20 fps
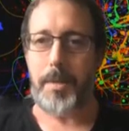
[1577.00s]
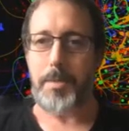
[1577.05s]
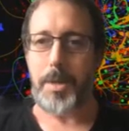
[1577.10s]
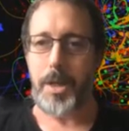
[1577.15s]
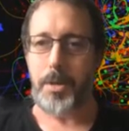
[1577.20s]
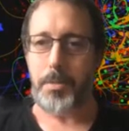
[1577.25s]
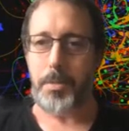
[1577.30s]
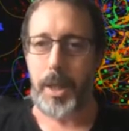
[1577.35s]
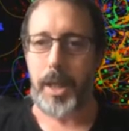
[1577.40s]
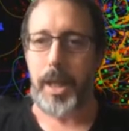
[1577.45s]

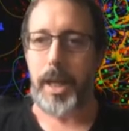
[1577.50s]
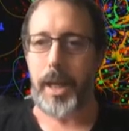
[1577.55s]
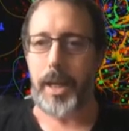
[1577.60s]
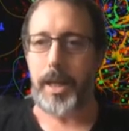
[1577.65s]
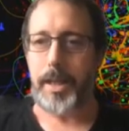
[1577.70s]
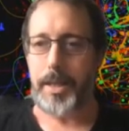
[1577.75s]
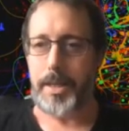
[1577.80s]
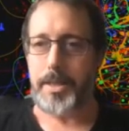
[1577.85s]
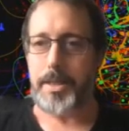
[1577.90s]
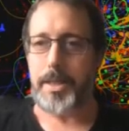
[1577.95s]
you're playing
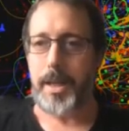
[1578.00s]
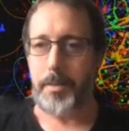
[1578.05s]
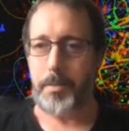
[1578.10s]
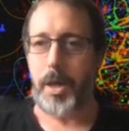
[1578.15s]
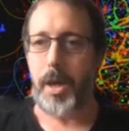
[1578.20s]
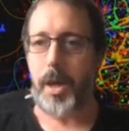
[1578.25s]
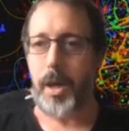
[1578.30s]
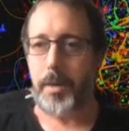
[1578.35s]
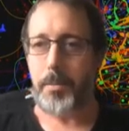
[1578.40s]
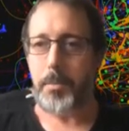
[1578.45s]
at the same
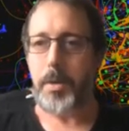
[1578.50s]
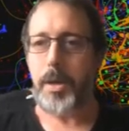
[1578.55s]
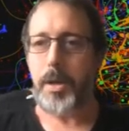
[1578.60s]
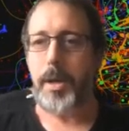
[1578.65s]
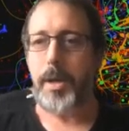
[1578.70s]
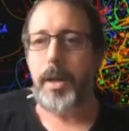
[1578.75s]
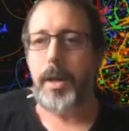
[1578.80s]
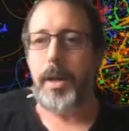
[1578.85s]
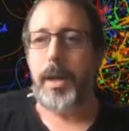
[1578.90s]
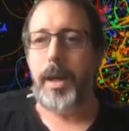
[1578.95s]
time.
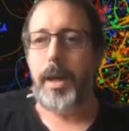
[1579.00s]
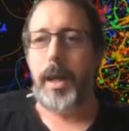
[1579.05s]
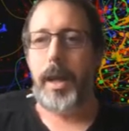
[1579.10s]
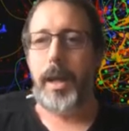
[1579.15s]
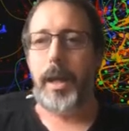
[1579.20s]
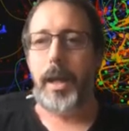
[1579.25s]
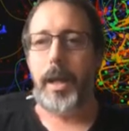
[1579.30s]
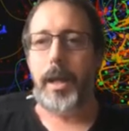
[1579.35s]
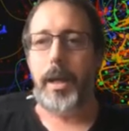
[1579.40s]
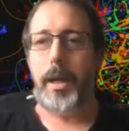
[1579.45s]

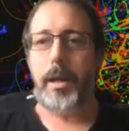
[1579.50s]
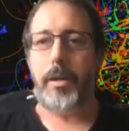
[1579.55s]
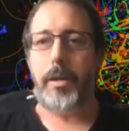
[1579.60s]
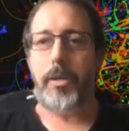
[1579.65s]
And